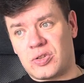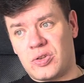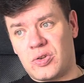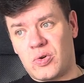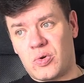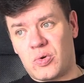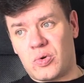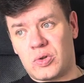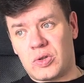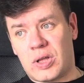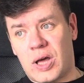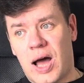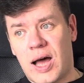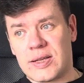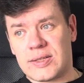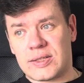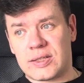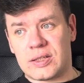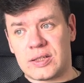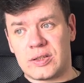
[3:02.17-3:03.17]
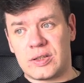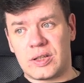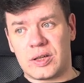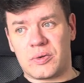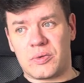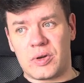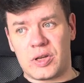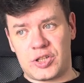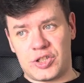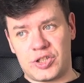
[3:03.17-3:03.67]
you could ask the
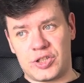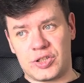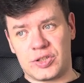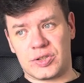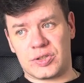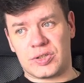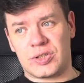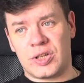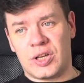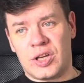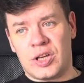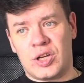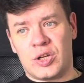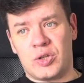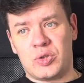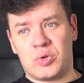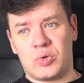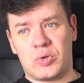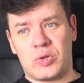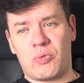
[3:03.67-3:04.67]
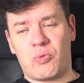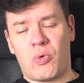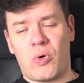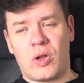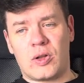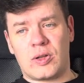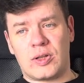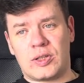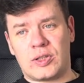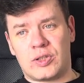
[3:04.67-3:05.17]
questions to the
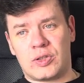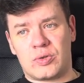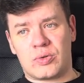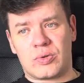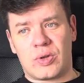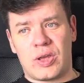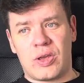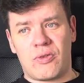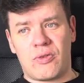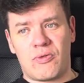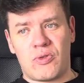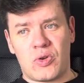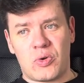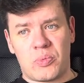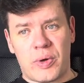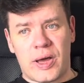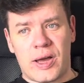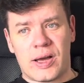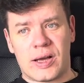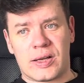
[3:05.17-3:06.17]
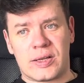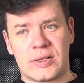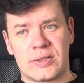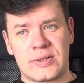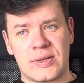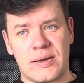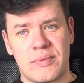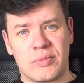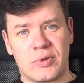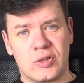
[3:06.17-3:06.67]
wallet to give you back
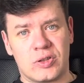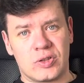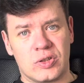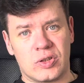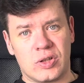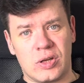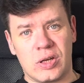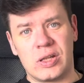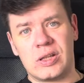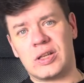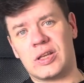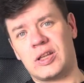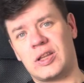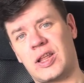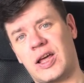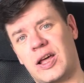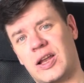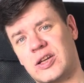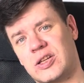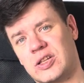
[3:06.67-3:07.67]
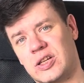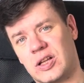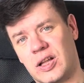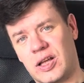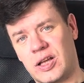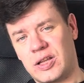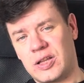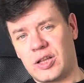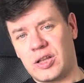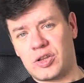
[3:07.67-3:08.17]
some concrete credential,
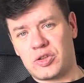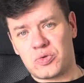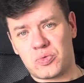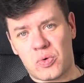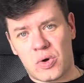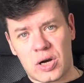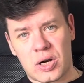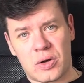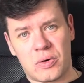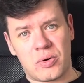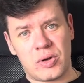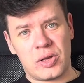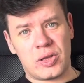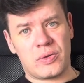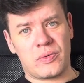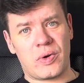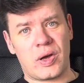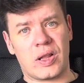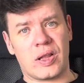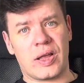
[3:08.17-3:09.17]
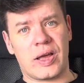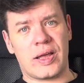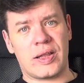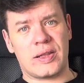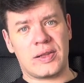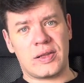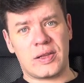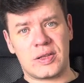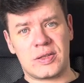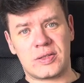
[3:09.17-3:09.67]
and it's worked quite well
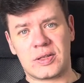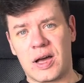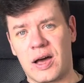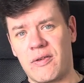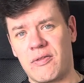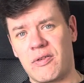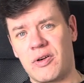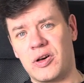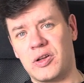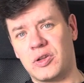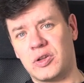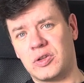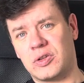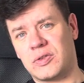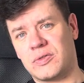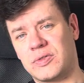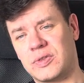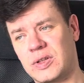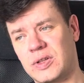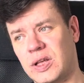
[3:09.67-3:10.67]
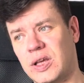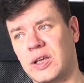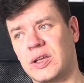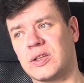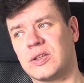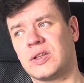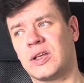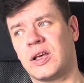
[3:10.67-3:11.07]
and it's cover a lot of things.